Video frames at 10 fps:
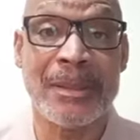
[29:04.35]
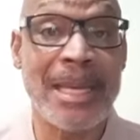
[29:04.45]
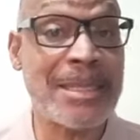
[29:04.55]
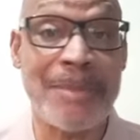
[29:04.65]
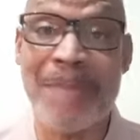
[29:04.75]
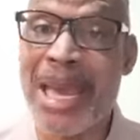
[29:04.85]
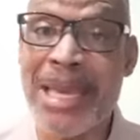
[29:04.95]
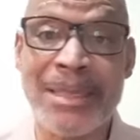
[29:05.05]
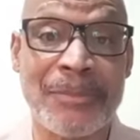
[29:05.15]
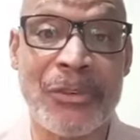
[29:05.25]
It's
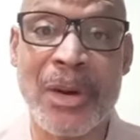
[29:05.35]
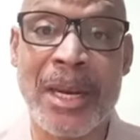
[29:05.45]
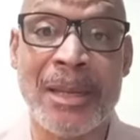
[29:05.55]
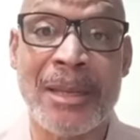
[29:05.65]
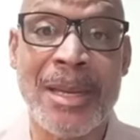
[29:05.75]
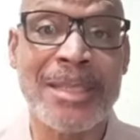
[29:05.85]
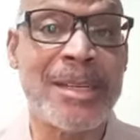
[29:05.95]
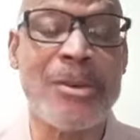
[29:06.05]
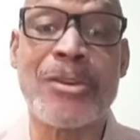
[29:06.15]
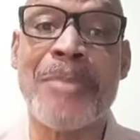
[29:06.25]
amazing, friend.
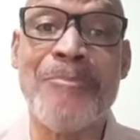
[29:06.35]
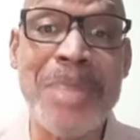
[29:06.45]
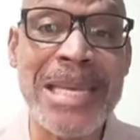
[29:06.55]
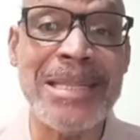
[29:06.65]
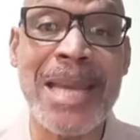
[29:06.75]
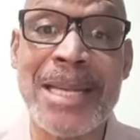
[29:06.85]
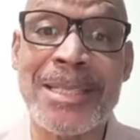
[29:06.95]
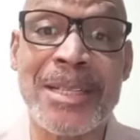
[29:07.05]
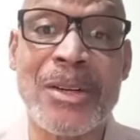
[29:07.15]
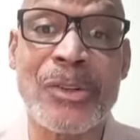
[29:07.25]
Children beating their
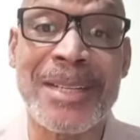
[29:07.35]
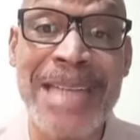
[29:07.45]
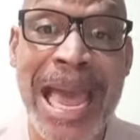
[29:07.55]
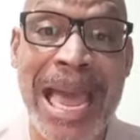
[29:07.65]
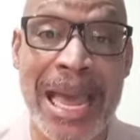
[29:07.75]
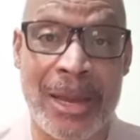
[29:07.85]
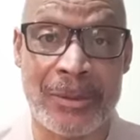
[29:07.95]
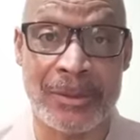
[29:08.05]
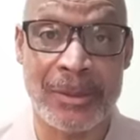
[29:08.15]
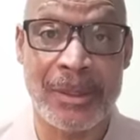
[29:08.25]
children down
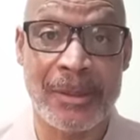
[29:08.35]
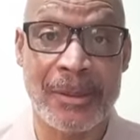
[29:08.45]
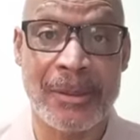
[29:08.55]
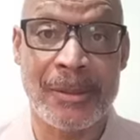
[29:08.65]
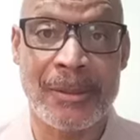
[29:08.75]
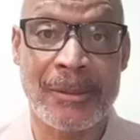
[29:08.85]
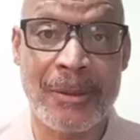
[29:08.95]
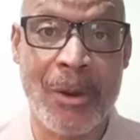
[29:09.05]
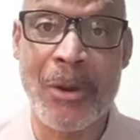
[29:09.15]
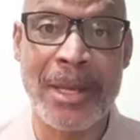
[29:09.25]

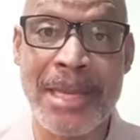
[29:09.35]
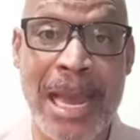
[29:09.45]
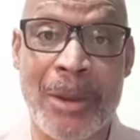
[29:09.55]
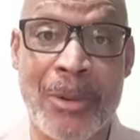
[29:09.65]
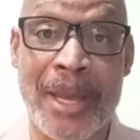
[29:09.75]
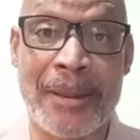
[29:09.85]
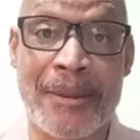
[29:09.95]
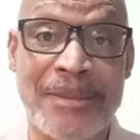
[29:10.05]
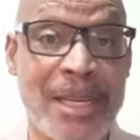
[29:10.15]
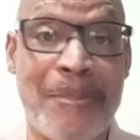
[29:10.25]
Glory to Yahweh.
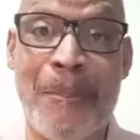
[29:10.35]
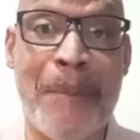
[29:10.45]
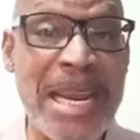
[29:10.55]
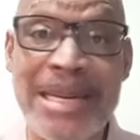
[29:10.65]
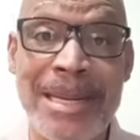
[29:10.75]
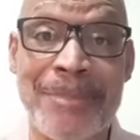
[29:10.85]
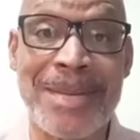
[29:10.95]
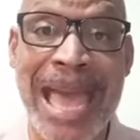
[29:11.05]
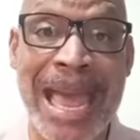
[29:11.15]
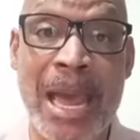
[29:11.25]
Just beating
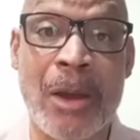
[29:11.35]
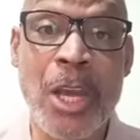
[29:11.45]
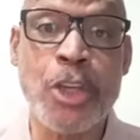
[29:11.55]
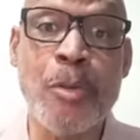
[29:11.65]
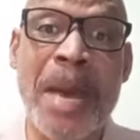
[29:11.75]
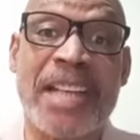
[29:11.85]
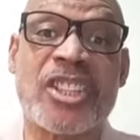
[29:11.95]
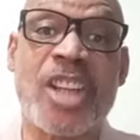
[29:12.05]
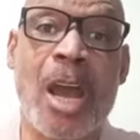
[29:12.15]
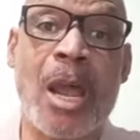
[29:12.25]
them down. You better
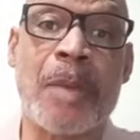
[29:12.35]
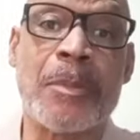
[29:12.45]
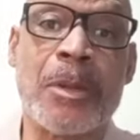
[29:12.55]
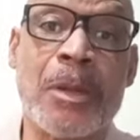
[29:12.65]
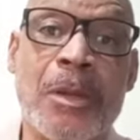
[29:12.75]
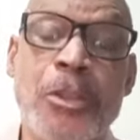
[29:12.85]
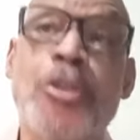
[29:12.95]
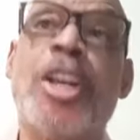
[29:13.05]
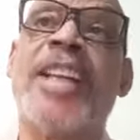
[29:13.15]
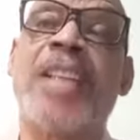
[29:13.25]
shut up.
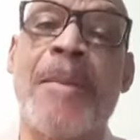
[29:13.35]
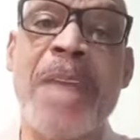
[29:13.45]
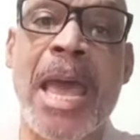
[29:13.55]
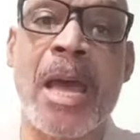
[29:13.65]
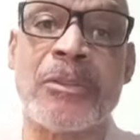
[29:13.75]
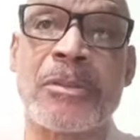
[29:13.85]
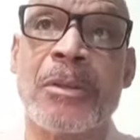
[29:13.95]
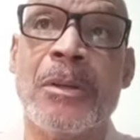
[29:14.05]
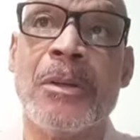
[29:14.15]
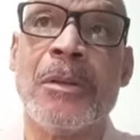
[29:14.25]
You say something else.
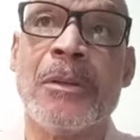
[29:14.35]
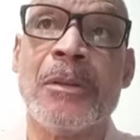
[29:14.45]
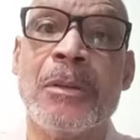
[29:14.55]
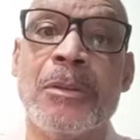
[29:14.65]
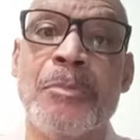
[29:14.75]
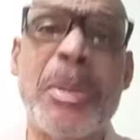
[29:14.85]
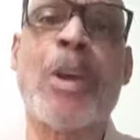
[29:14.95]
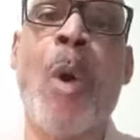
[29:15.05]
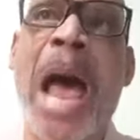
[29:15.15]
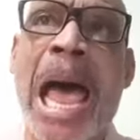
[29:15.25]
Be
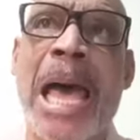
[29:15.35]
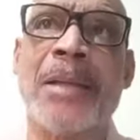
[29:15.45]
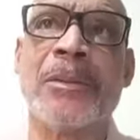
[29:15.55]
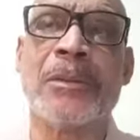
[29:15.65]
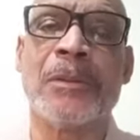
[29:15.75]
quiet.